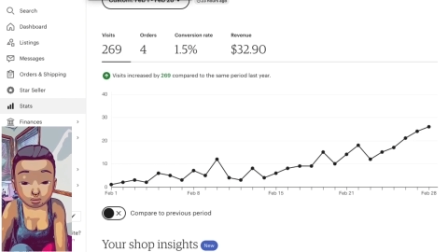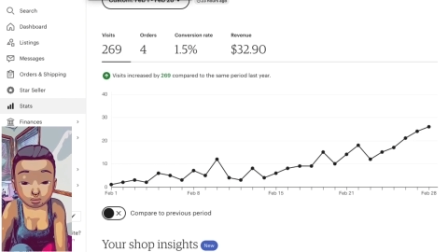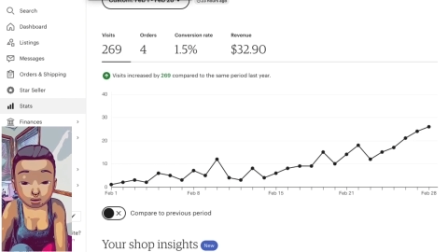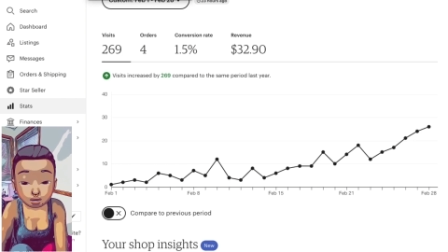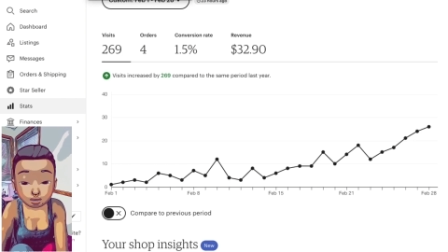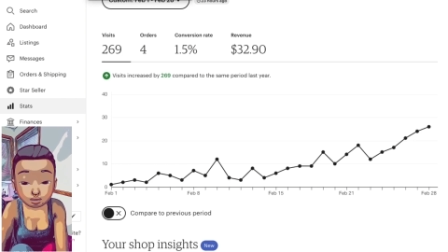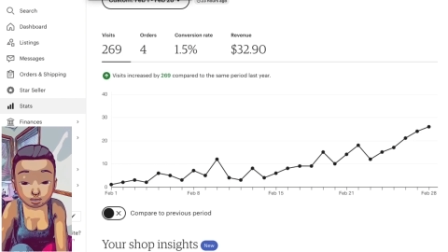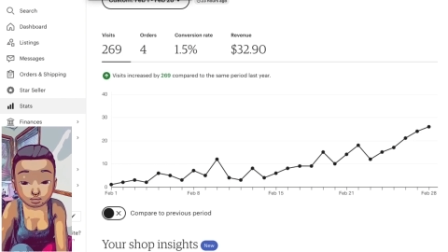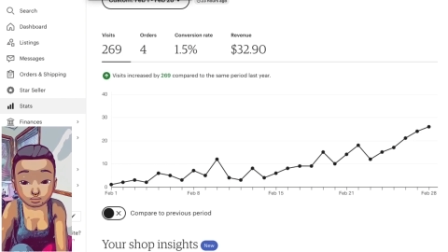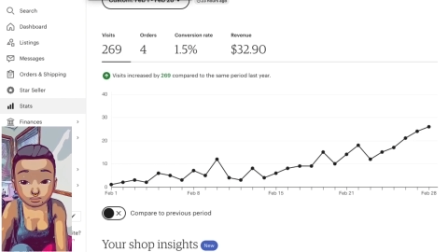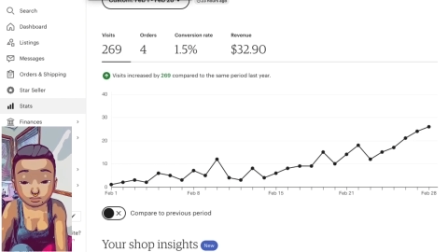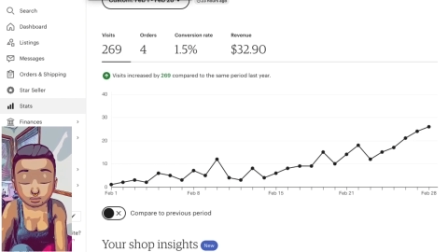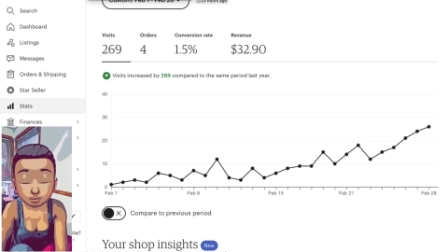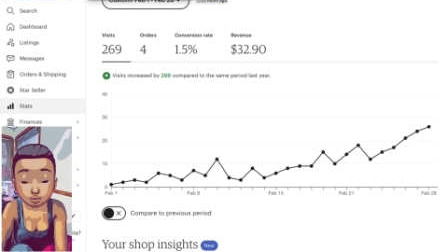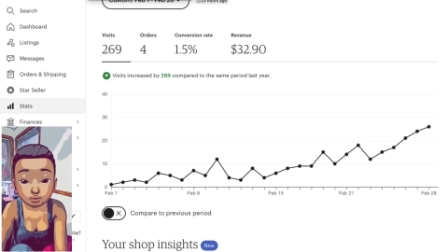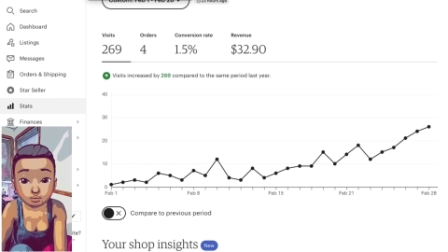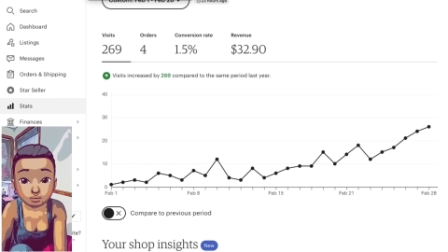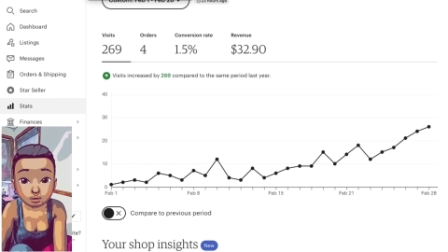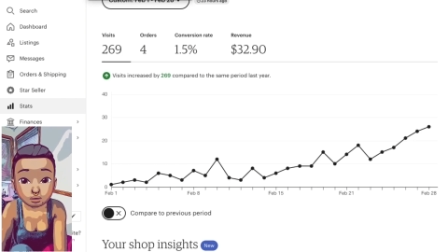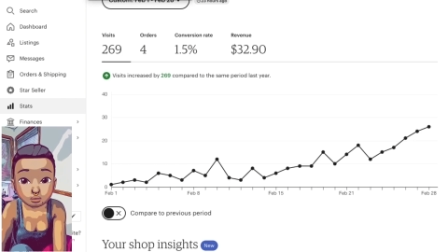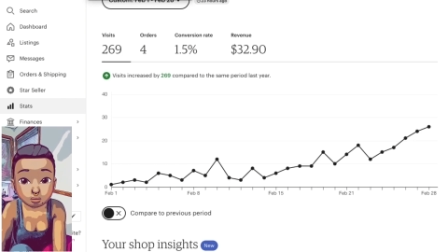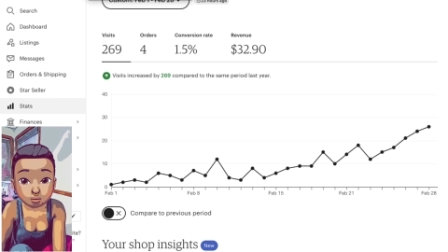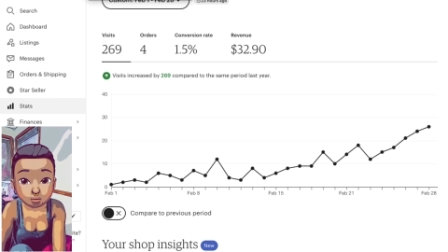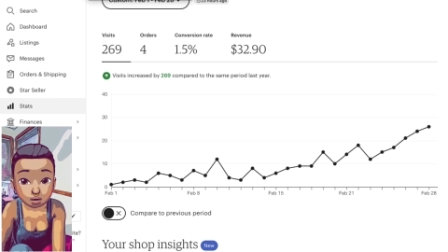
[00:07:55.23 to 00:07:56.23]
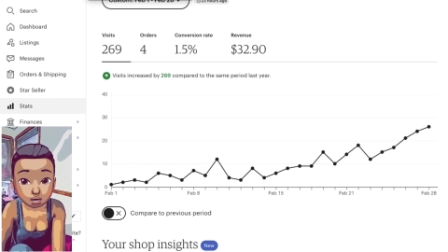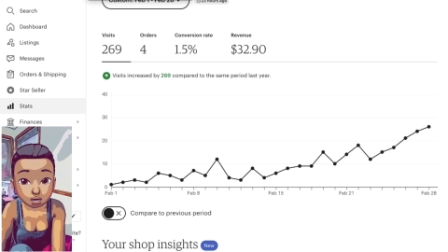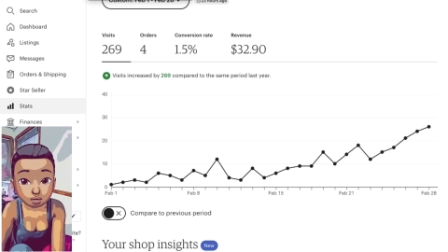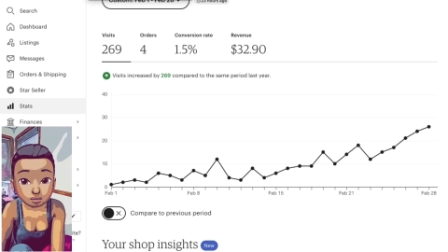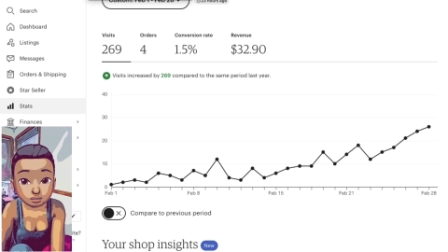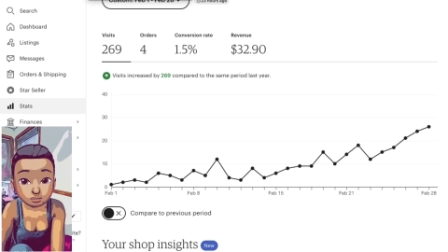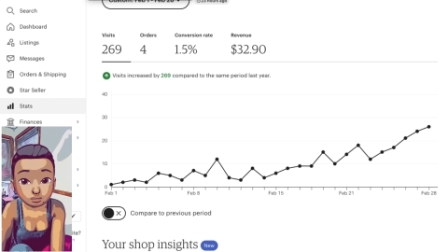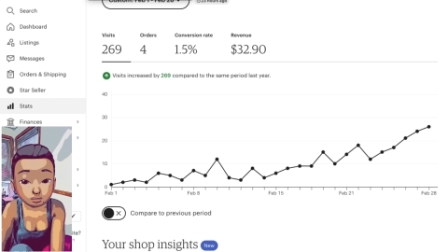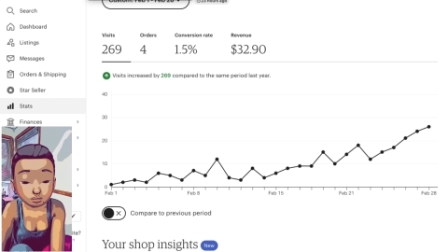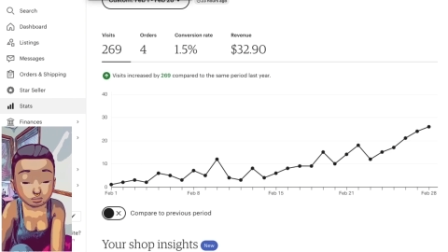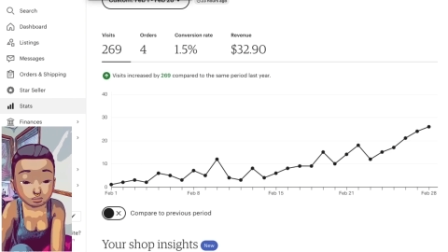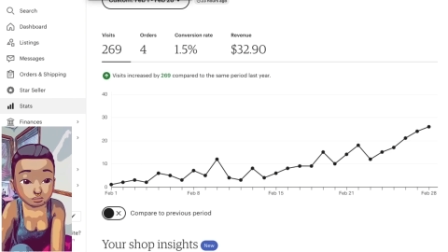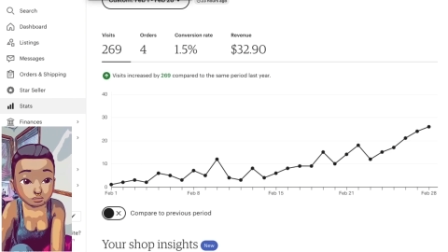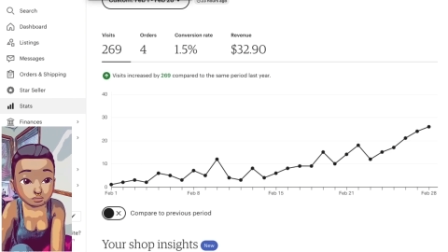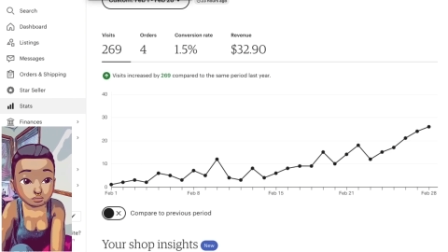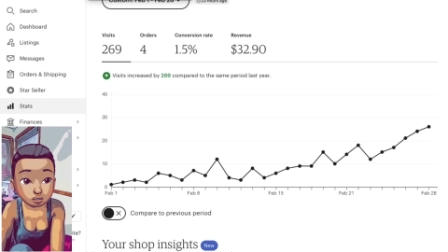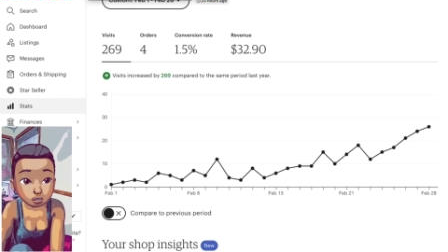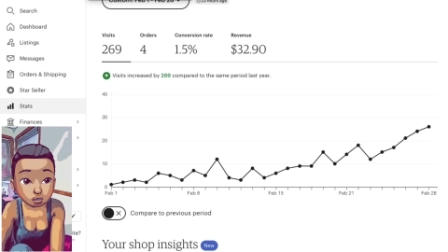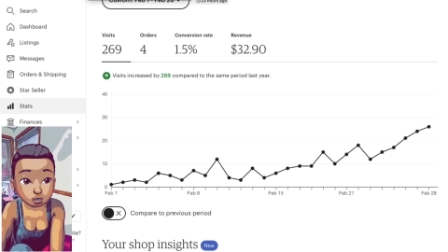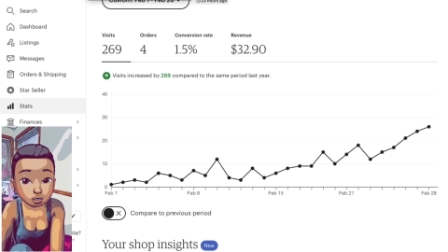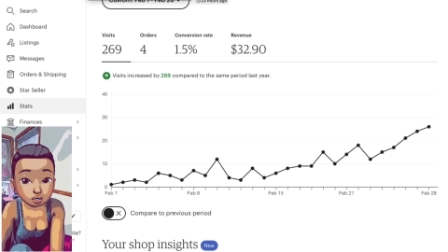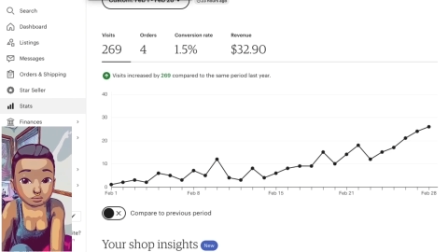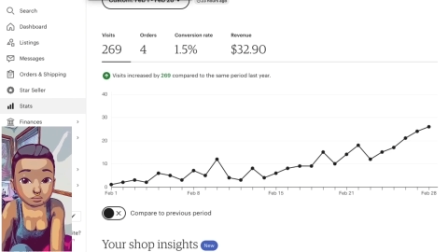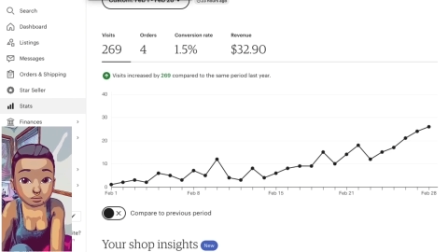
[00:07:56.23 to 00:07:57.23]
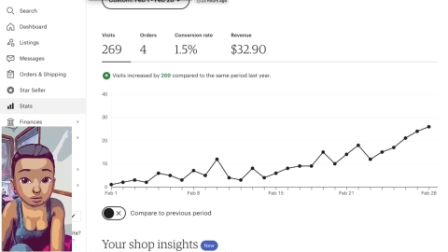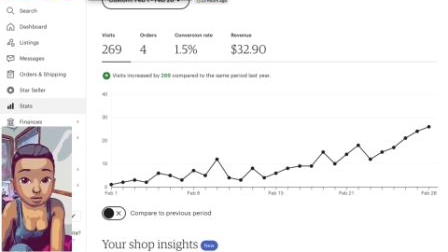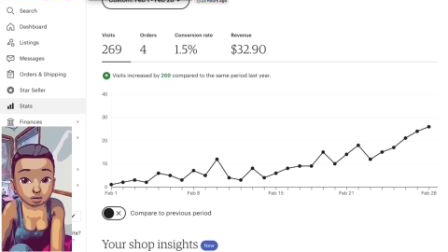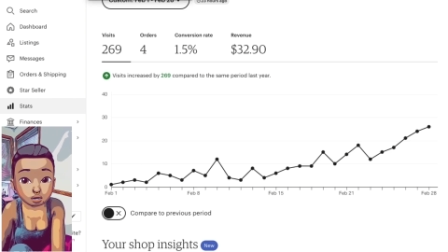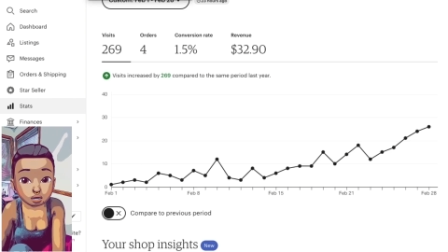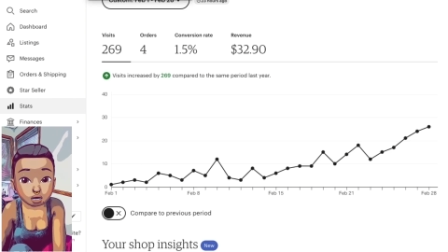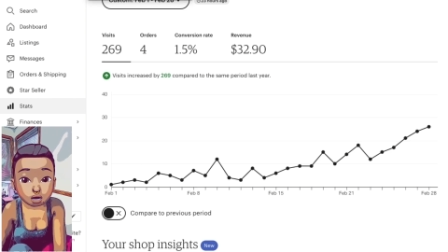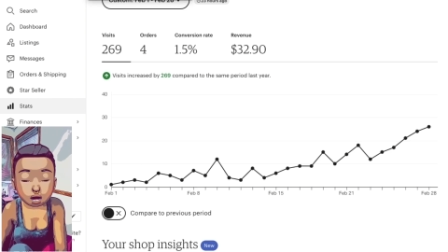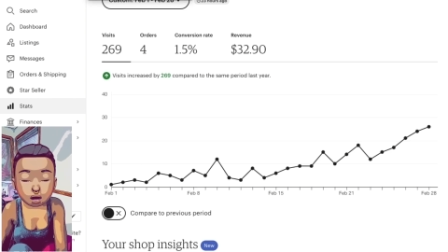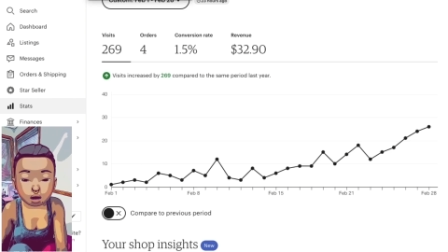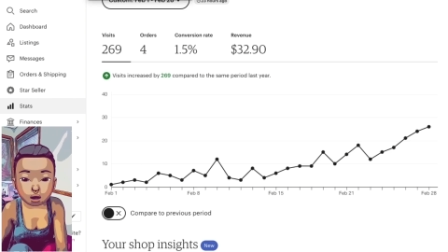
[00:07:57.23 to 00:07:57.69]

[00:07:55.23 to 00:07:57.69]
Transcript: I did figure out a way to do free shipping,